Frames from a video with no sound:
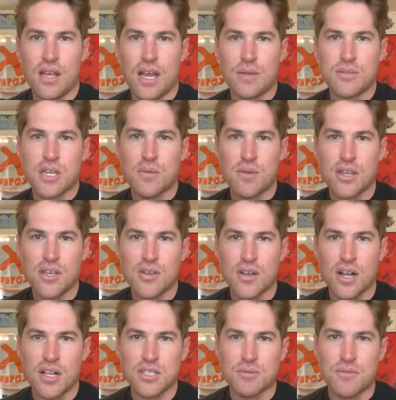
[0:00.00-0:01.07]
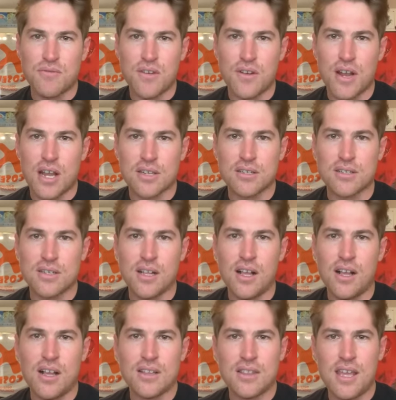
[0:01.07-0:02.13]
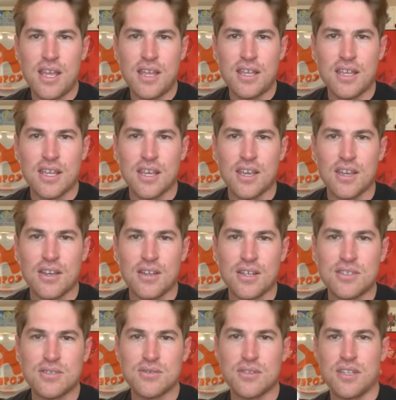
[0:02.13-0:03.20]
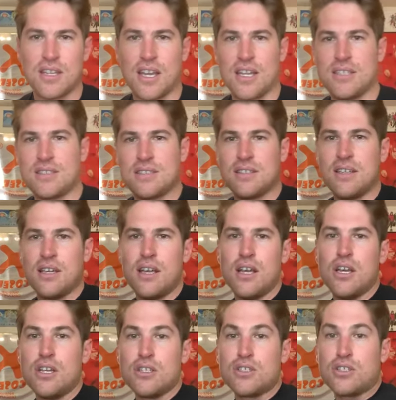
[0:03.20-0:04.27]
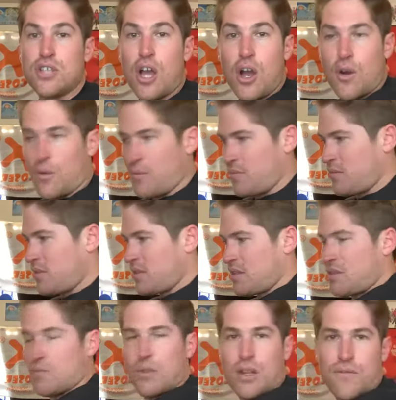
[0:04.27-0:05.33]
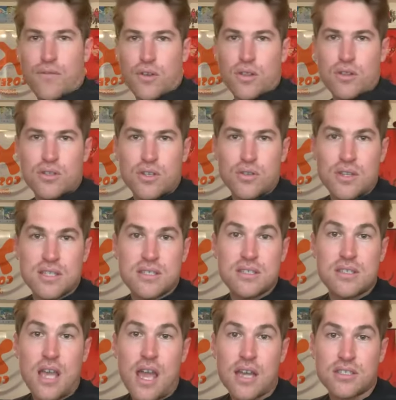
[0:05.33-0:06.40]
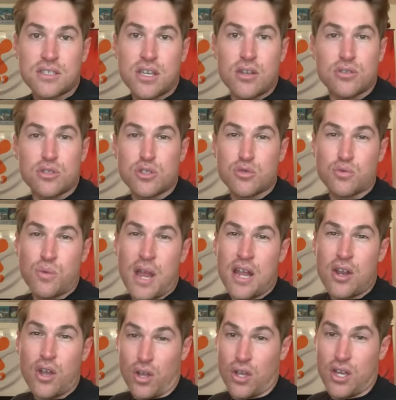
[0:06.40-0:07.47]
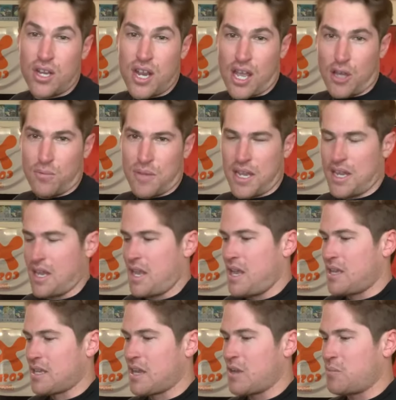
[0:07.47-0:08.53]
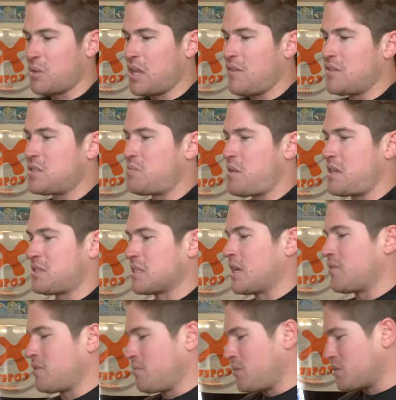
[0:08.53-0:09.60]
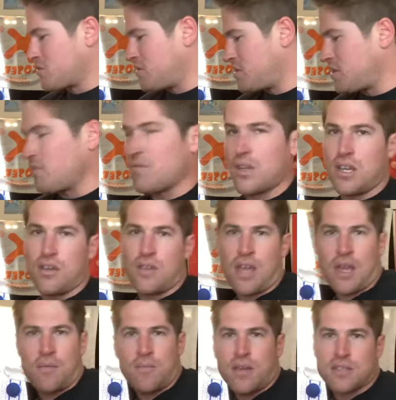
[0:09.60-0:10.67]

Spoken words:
I'm talking about you, Colin. It's my favorite actor, Colin. Oh, thank you. That's really nice. So, without any further ado, this is X Coaster's Red Hood helmet. Now, I believe it's based off the most recent video game.